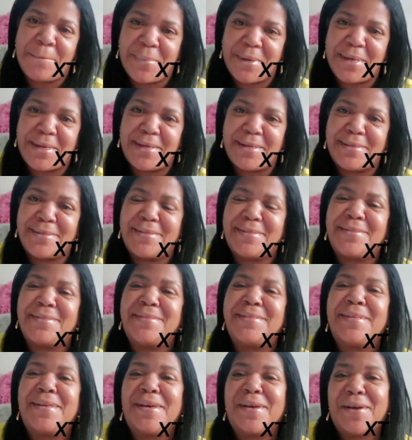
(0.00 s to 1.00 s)
Peace.
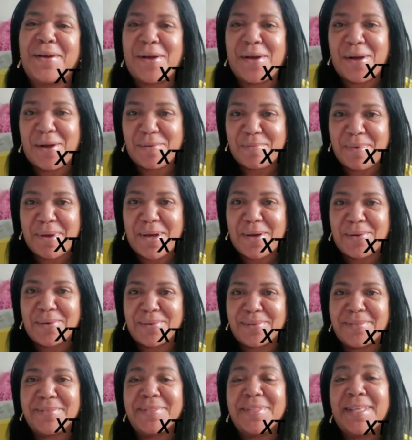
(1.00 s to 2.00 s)
I'm
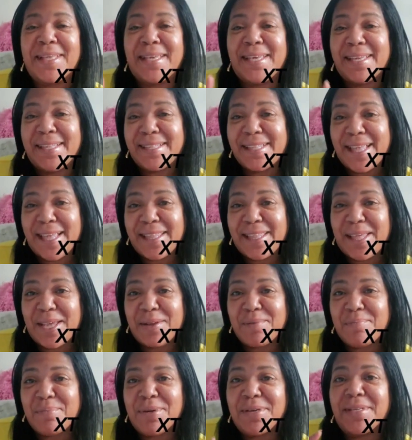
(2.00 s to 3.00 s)
out. Hit that
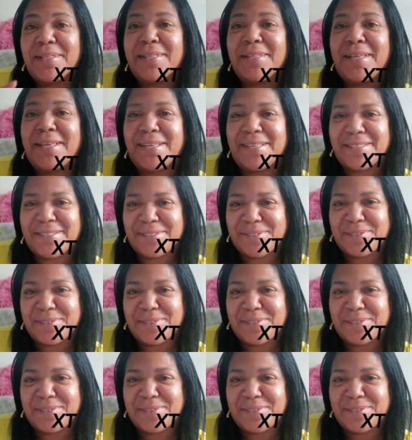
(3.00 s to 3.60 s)
like button and